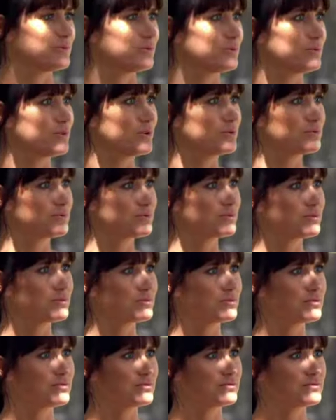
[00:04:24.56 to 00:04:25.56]
Well,
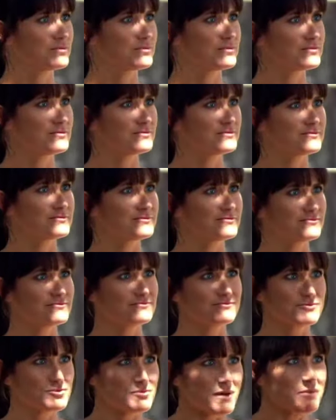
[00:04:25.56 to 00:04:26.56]

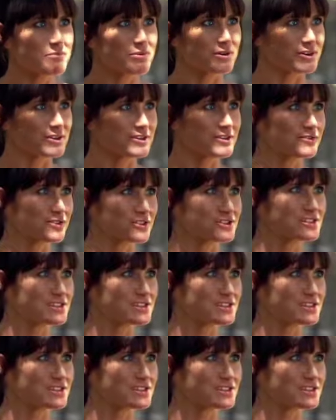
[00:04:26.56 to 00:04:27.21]
remember, you've got to